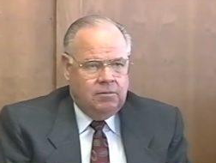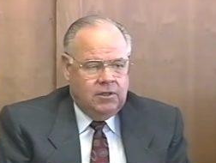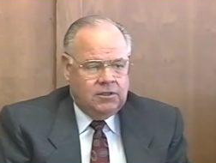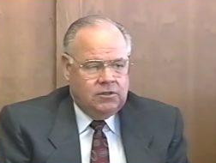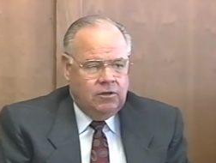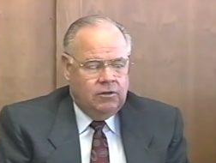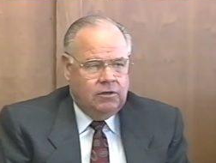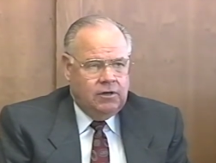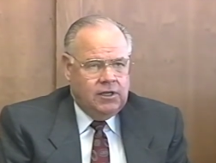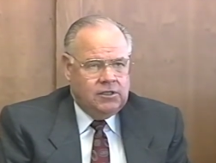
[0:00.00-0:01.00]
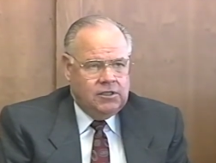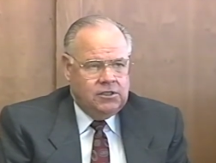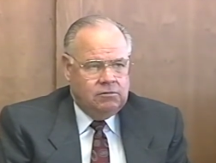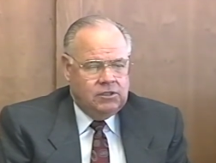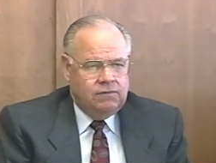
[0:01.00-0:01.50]
and so the
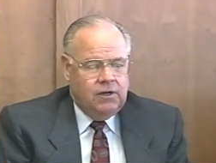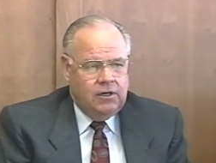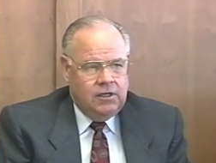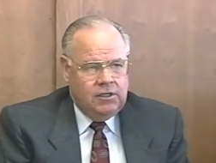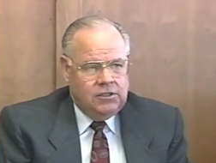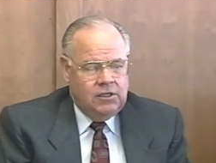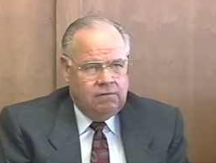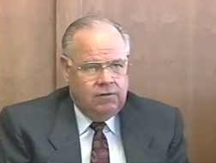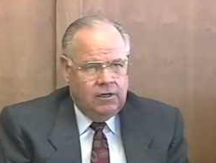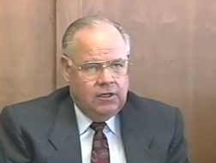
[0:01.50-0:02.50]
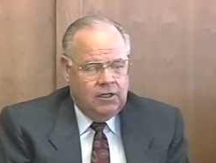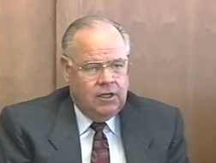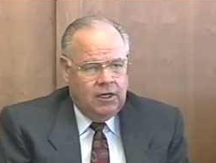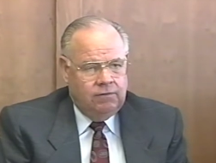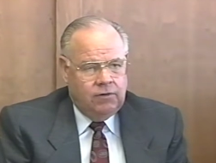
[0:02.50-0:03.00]
transition was very easy and very
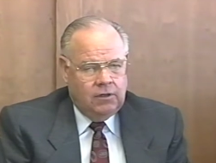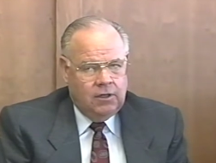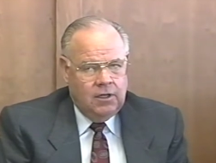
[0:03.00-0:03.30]
delightful.